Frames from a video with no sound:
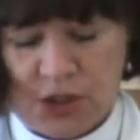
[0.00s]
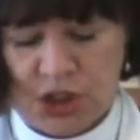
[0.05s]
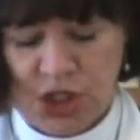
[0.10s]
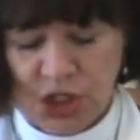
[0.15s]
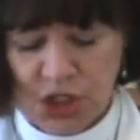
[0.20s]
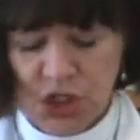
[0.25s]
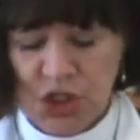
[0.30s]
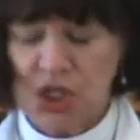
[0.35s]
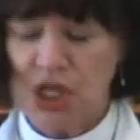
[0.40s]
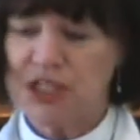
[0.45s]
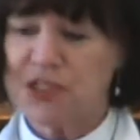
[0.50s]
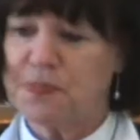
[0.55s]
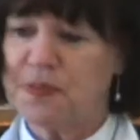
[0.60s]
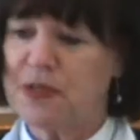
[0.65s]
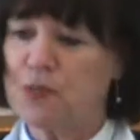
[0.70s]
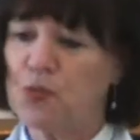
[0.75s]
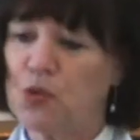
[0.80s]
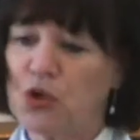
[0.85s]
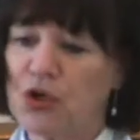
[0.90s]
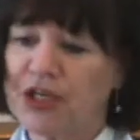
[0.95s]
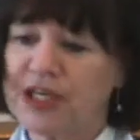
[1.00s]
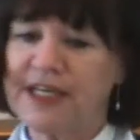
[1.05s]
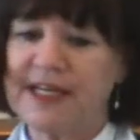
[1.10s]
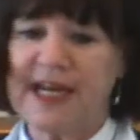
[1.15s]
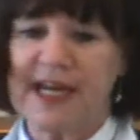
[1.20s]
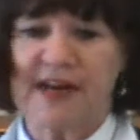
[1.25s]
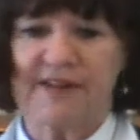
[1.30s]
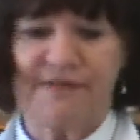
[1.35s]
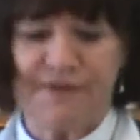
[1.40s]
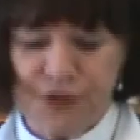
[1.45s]
Jesus has been
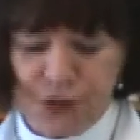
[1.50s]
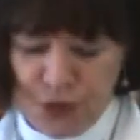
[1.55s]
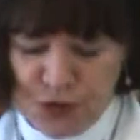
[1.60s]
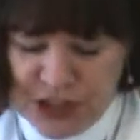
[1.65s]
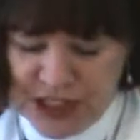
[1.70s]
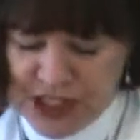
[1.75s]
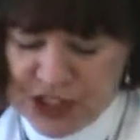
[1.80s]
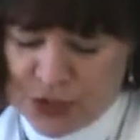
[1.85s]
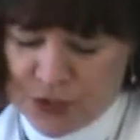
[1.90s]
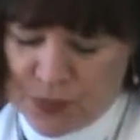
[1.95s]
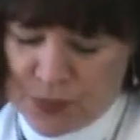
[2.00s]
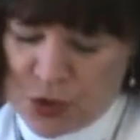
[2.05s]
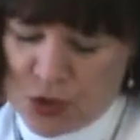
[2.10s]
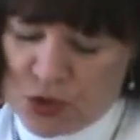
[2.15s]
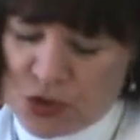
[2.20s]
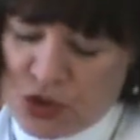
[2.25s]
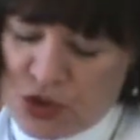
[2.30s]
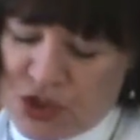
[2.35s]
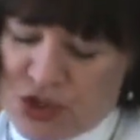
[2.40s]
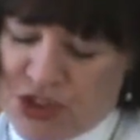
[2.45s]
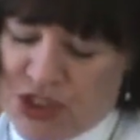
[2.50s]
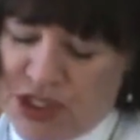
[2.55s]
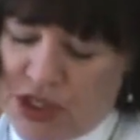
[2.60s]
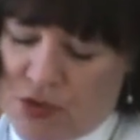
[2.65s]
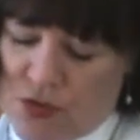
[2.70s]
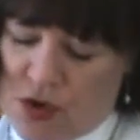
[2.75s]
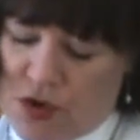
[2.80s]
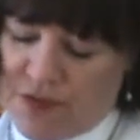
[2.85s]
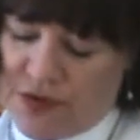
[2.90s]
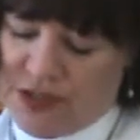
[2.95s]
working at a food distribution
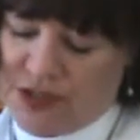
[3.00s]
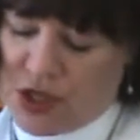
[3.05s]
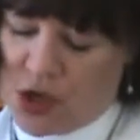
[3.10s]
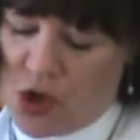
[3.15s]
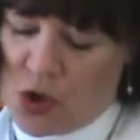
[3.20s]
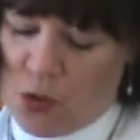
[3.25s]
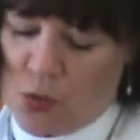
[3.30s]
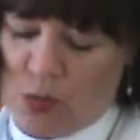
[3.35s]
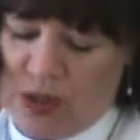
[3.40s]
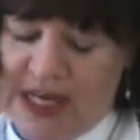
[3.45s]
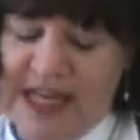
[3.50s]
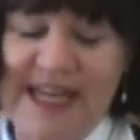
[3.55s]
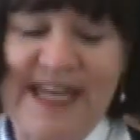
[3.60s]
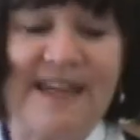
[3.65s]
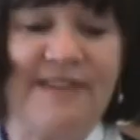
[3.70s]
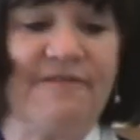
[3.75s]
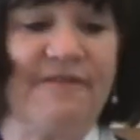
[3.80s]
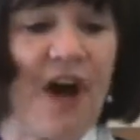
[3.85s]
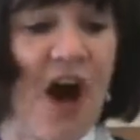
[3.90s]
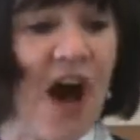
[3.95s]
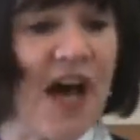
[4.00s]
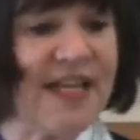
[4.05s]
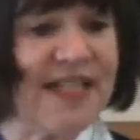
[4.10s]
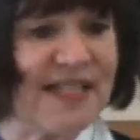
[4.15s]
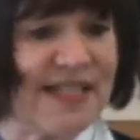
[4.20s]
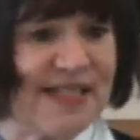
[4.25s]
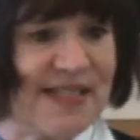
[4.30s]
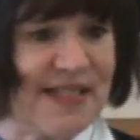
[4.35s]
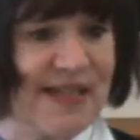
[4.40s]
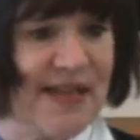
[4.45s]
center of his own when he
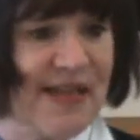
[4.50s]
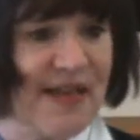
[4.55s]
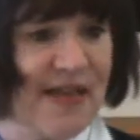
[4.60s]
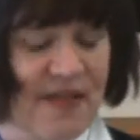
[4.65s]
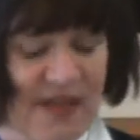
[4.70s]
invites